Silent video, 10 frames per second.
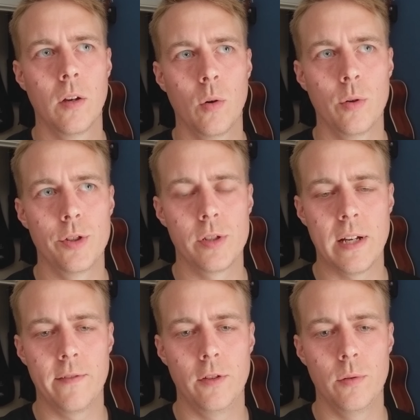Or just
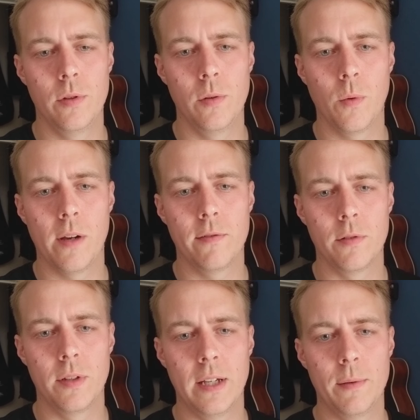have you and your wife
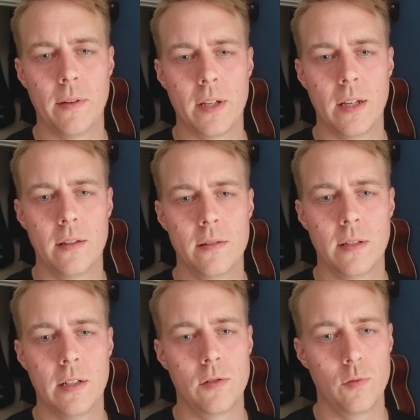on there without the kids.
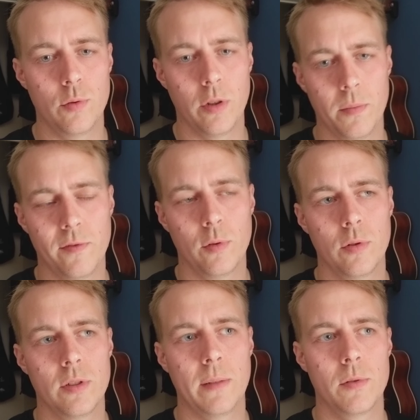As you all know before, the
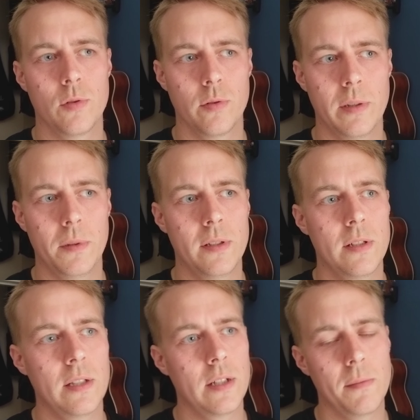same story, but this
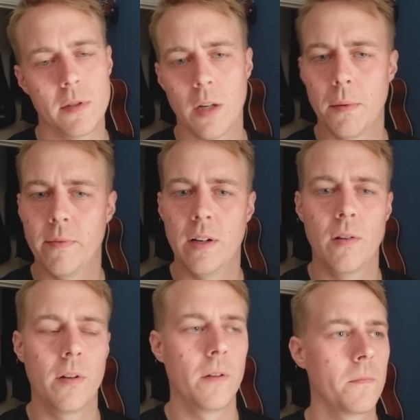thing keeps coming
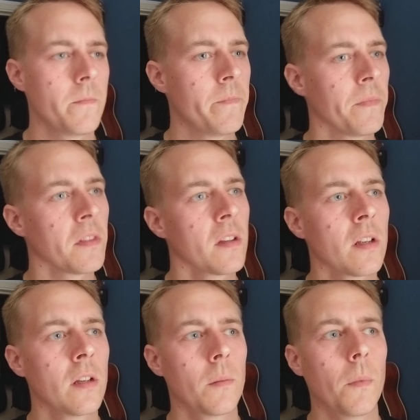round.
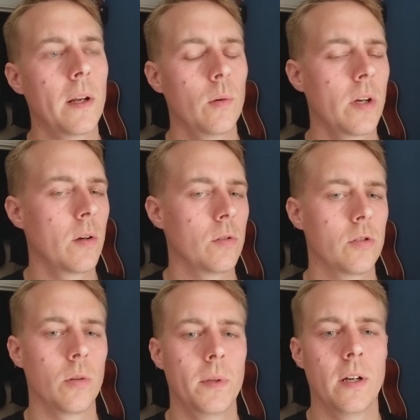A little girl is
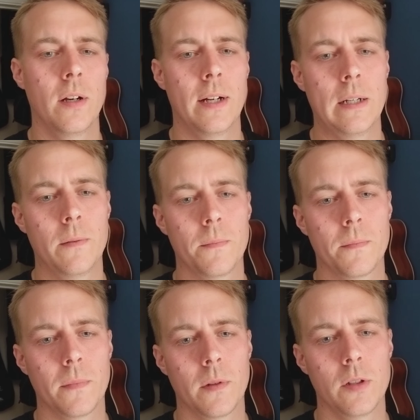sobbing her heart out
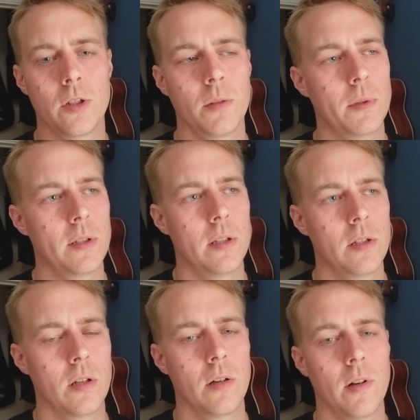because she misses
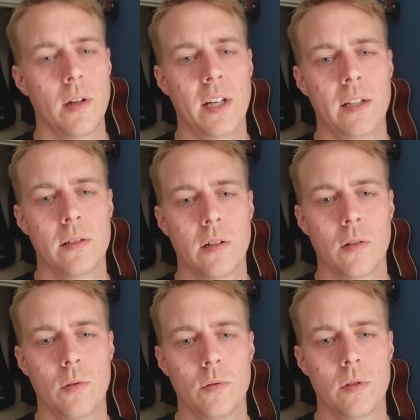her aunties and
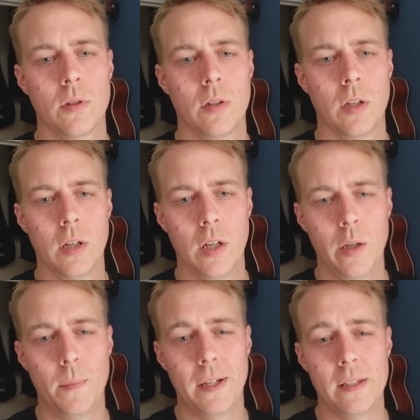uncles who
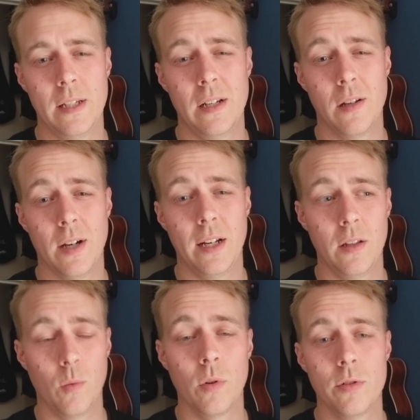basically lied, and
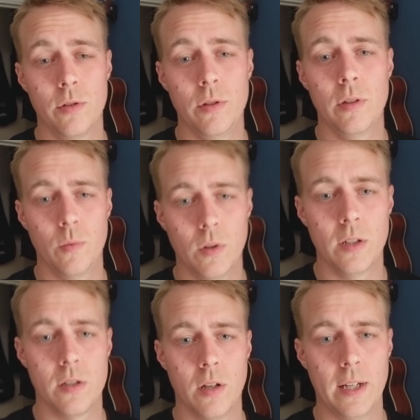the ones who did the
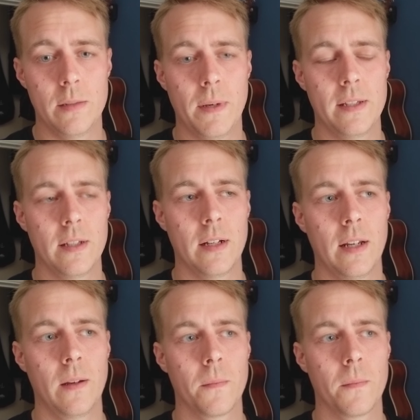worst lies, basically.